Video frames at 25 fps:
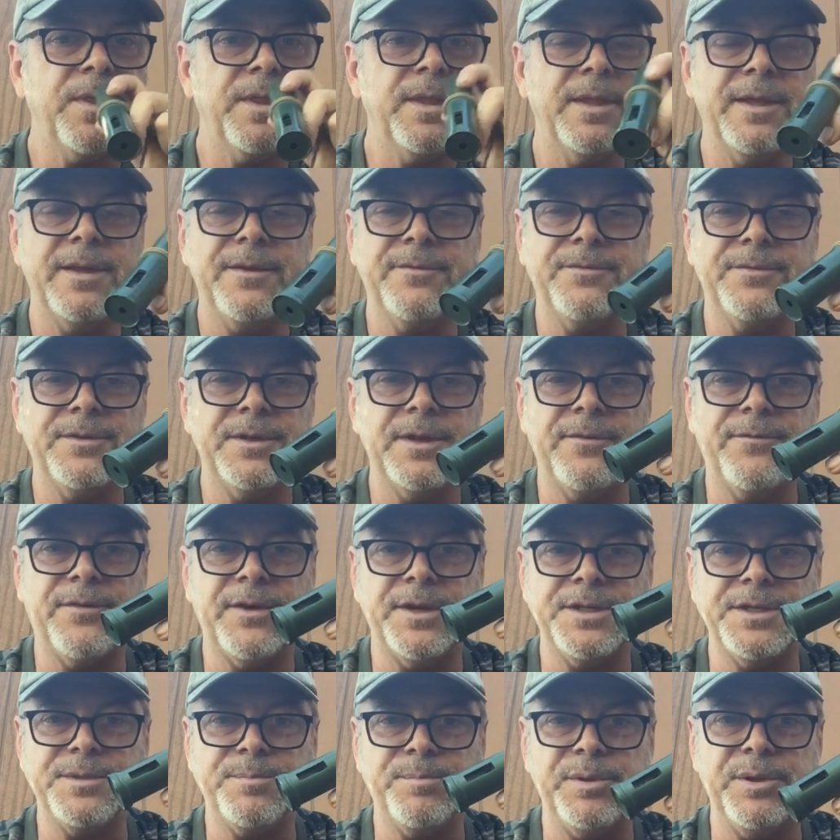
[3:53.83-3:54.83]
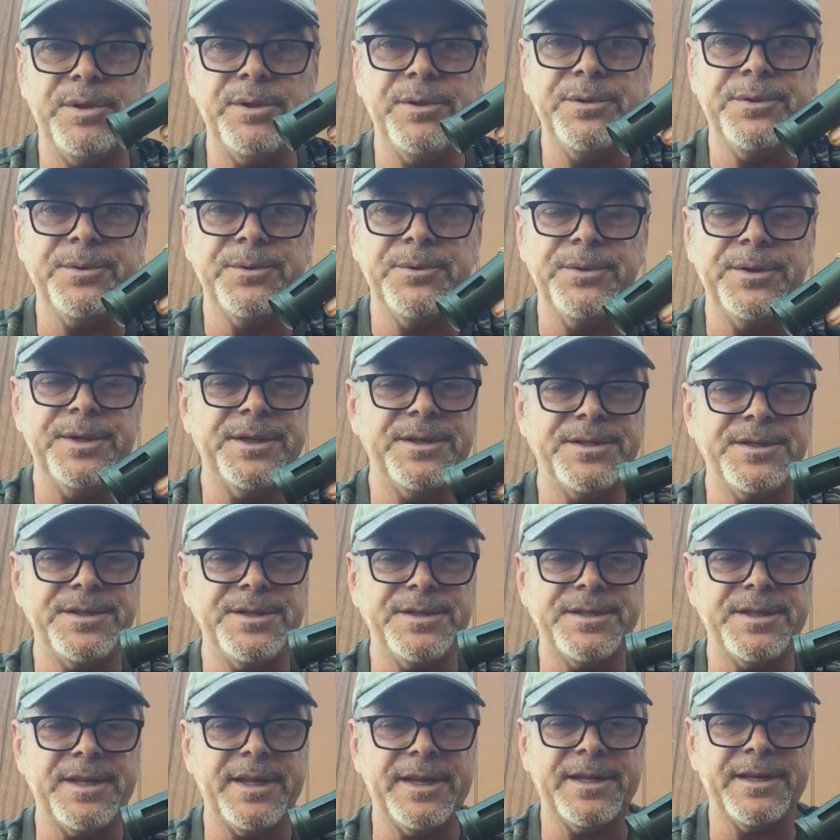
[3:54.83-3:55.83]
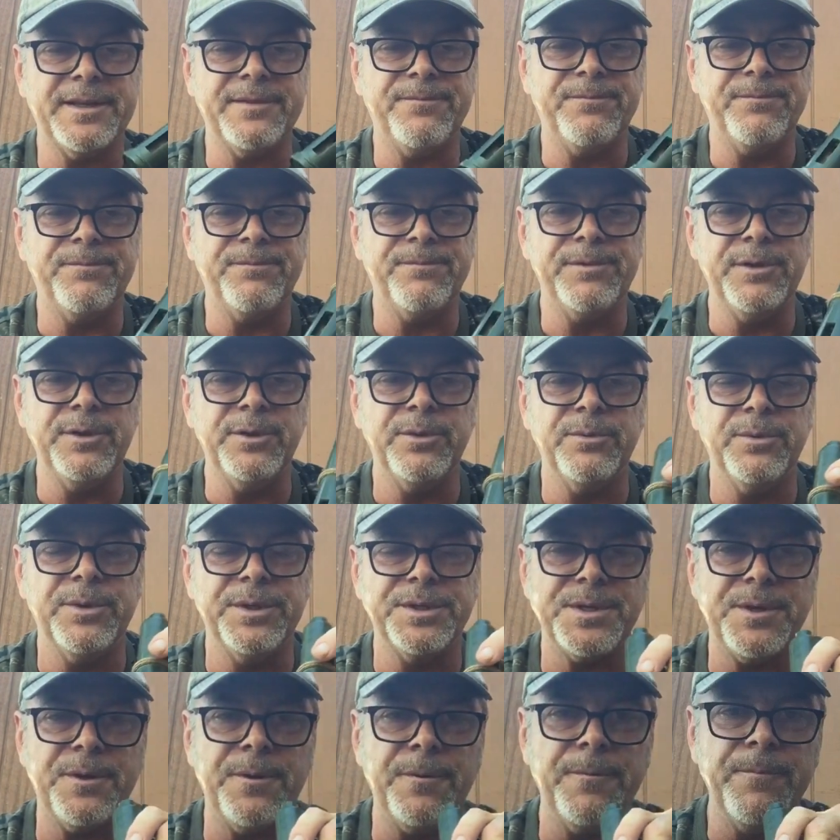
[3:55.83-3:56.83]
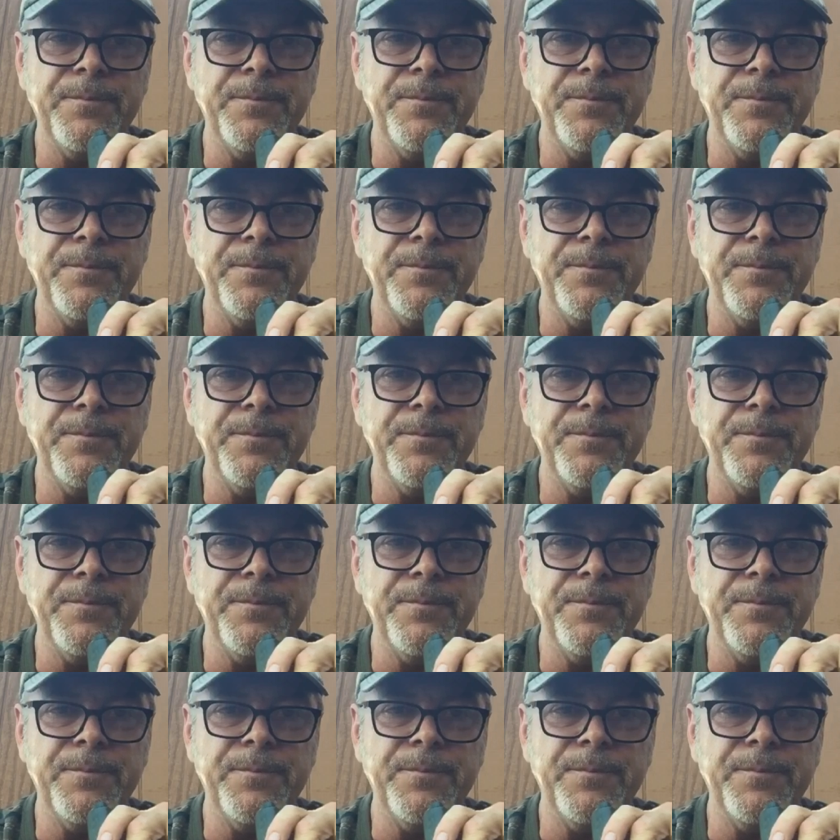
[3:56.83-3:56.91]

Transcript: If I just blow through it, it's just like a flute whistle.